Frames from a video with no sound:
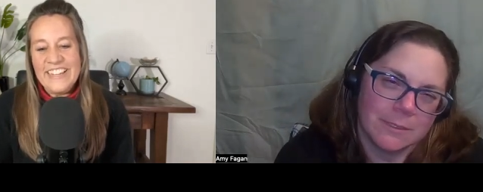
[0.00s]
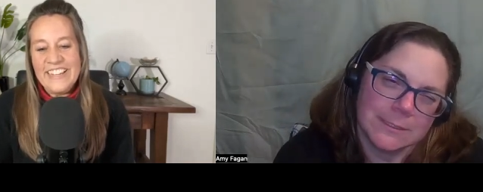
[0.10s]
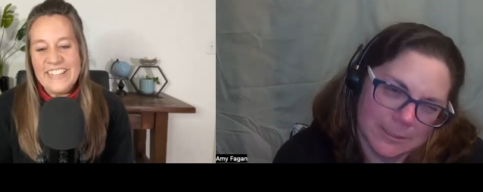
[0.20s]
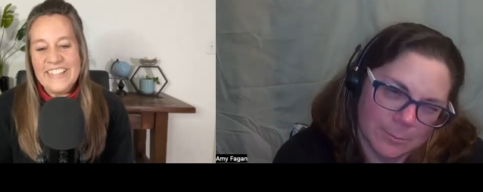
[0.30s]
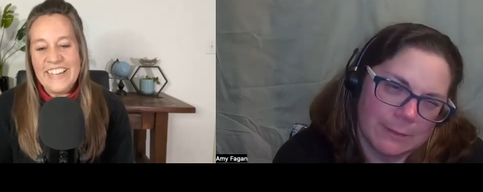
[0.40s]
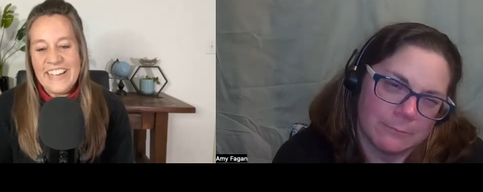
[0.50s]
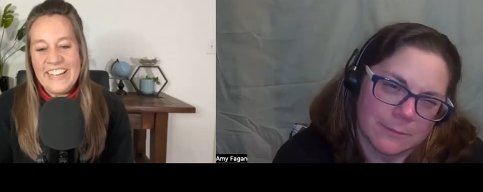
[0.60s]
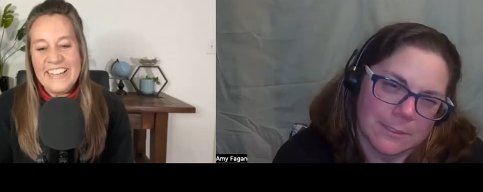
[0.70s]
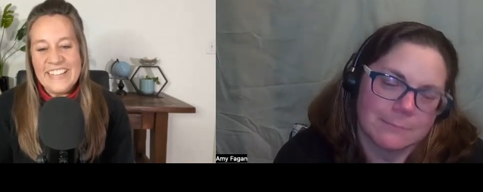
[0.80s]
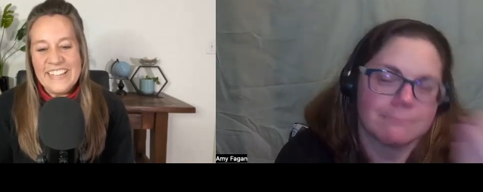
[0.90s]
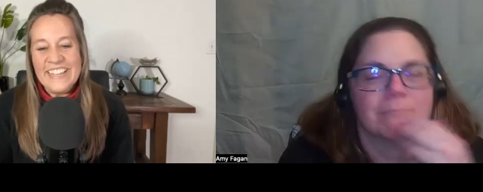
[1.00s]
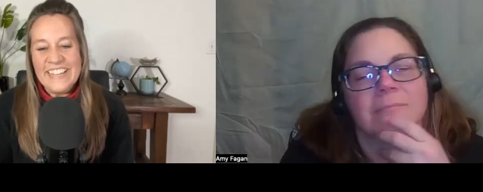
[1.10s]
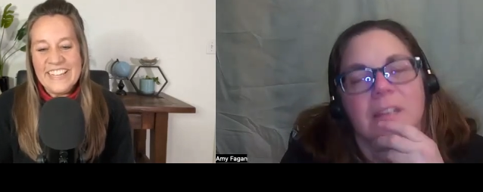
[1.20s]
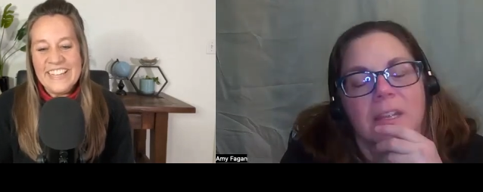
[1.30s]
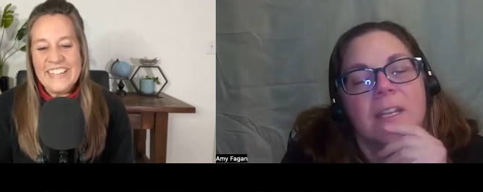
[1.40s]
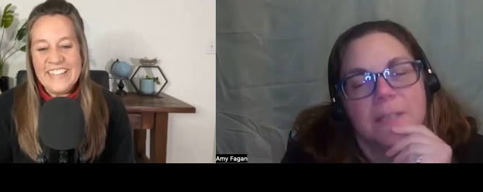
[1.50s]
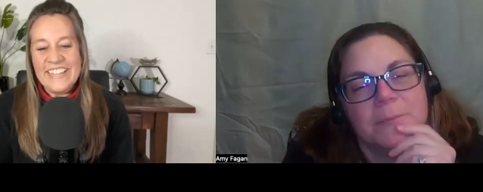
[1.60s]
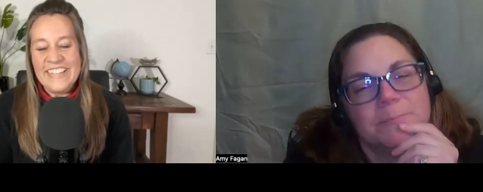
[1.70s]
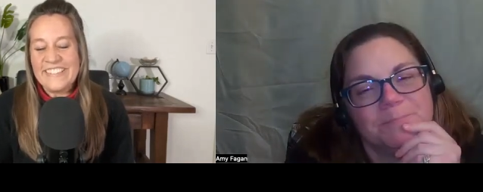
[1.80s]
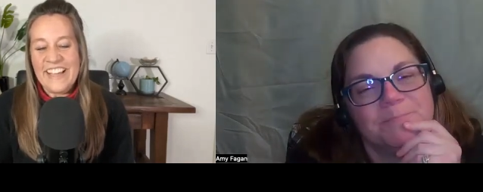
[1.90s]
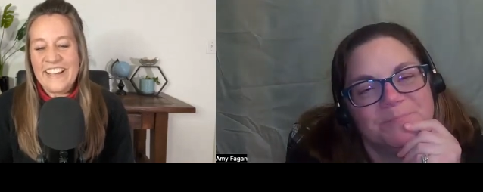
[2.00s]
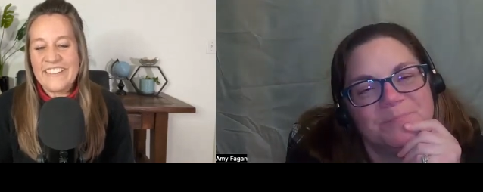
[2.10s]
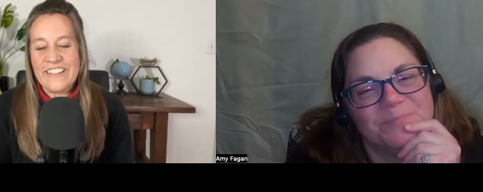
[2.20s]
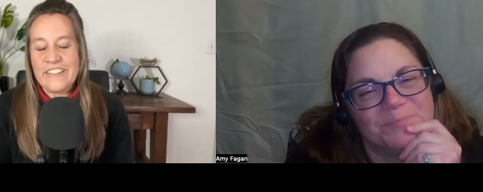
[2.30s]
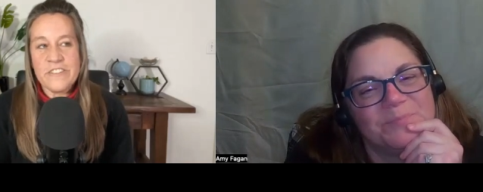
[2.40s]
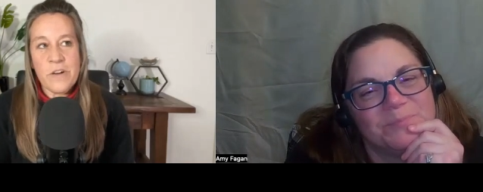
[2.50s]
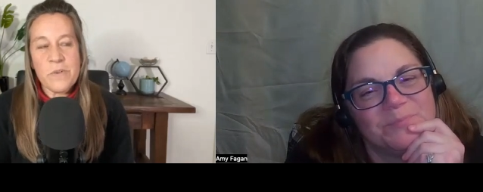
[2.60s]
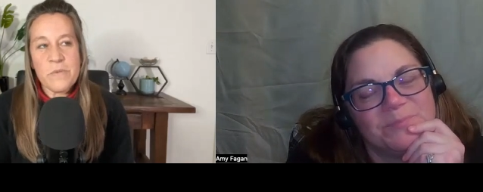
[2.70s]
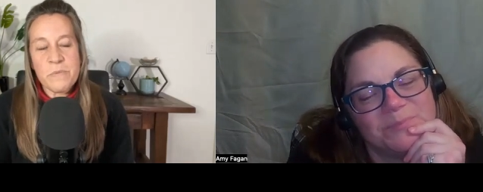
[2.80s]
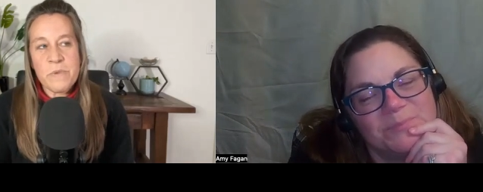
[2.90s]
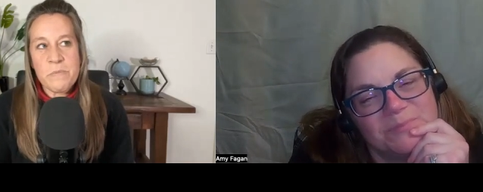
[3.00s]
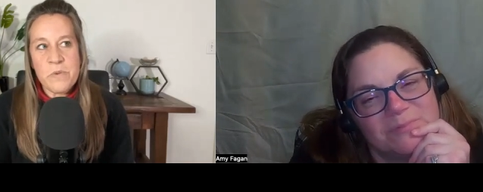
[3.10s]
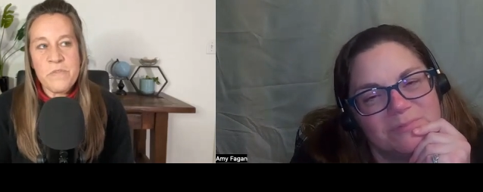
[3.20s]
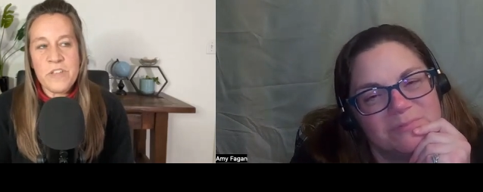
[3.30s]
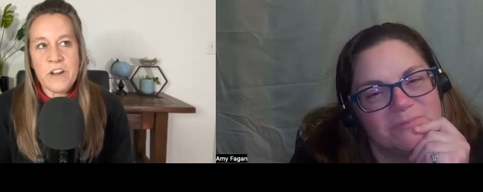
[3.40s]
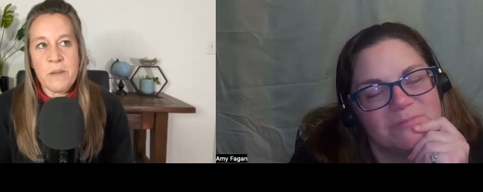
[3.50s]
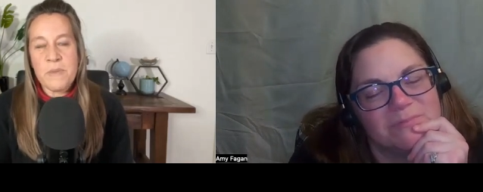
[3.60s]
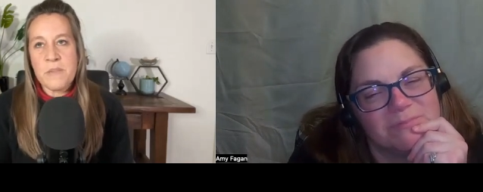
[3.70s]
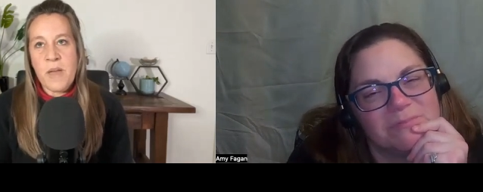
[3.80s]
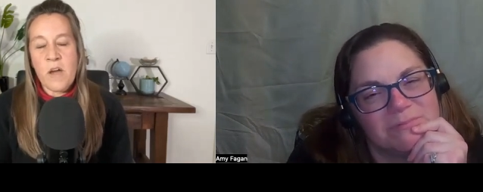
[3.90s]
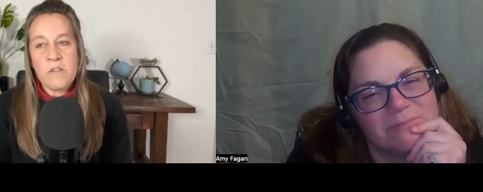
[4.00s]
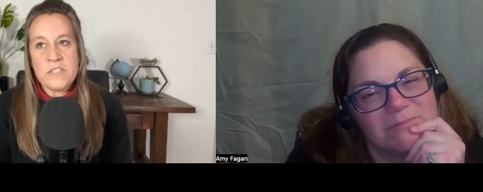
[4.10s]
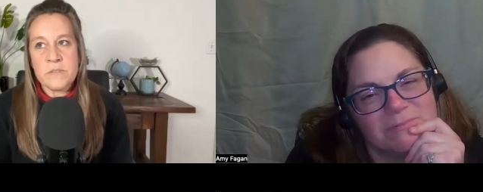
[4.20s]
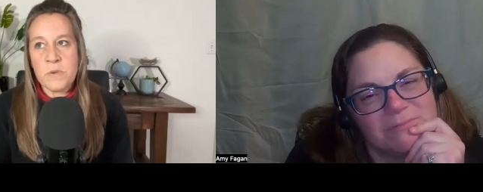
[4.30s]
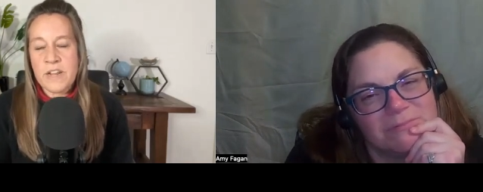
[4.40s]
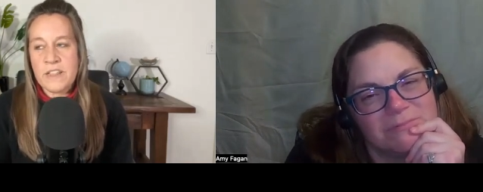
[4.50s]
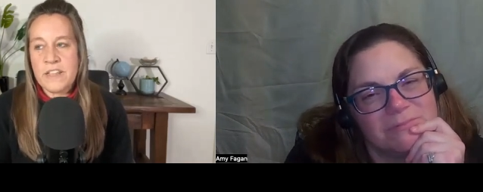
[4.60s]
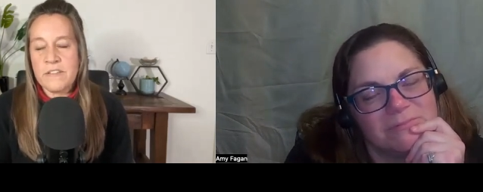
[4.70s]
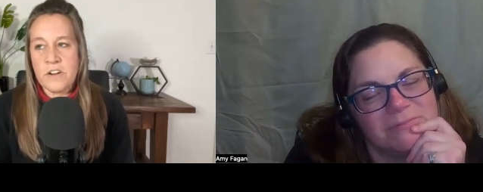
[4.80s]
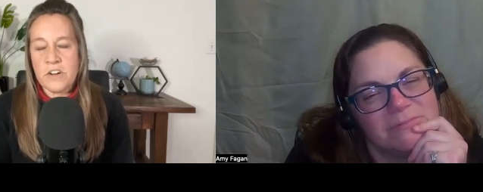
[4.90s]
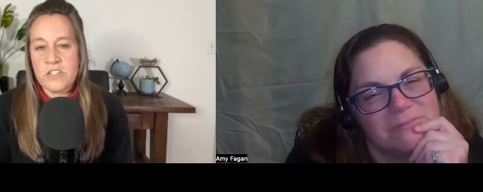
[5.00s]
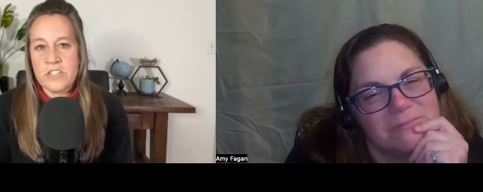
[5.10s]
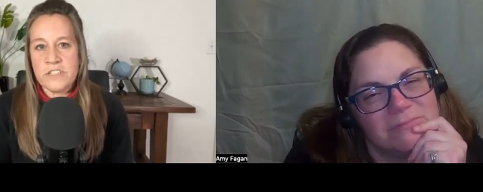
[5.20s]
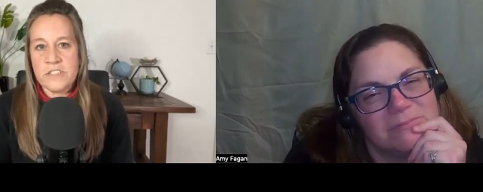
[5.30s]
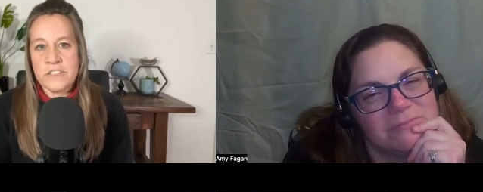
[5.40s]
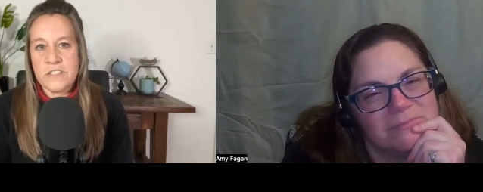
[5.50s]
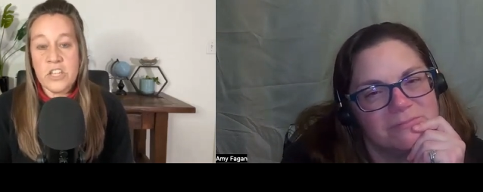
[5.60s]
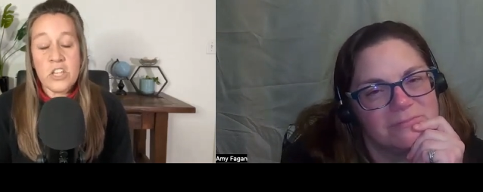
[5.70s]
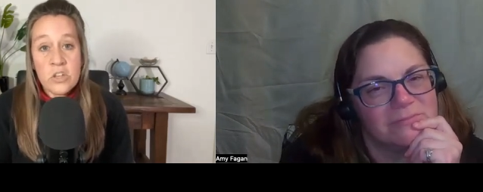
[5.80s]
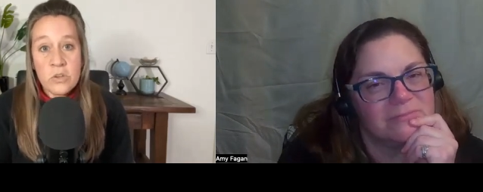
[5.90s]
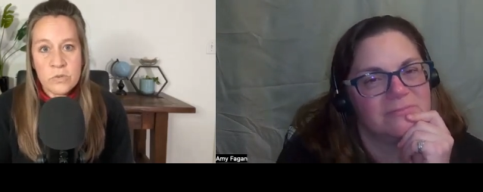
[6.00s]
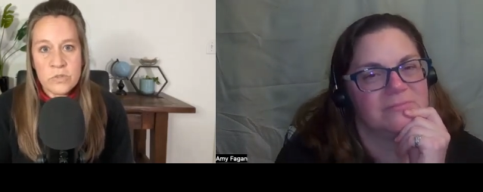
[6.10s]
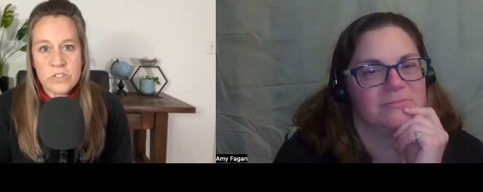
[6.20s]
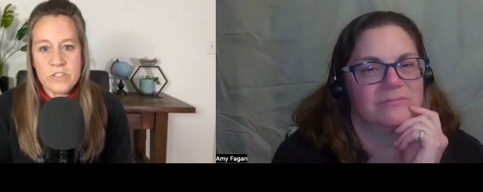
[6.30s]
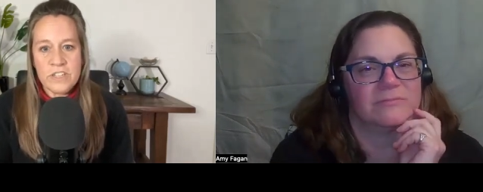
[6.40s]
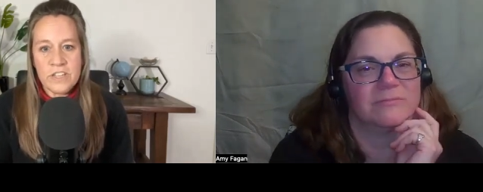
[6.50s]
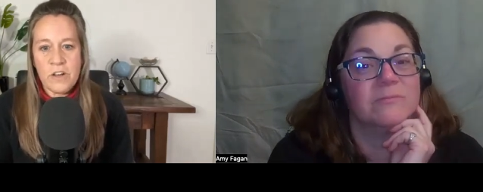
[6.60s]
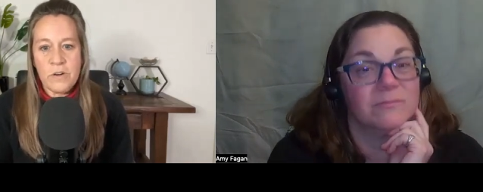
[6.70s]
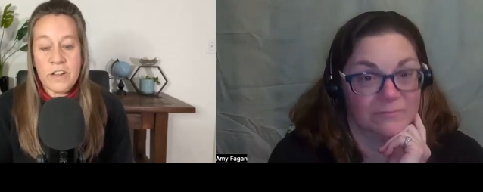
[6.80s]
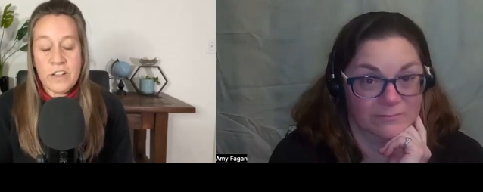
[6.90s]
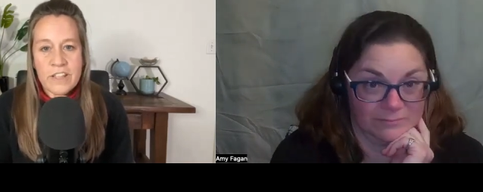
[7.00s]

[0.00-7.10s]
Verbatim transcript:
Speaker 1: These yeah, mountains. exactly. So when we moved here, I mean, the mountains where I live are just huge. You know, uh,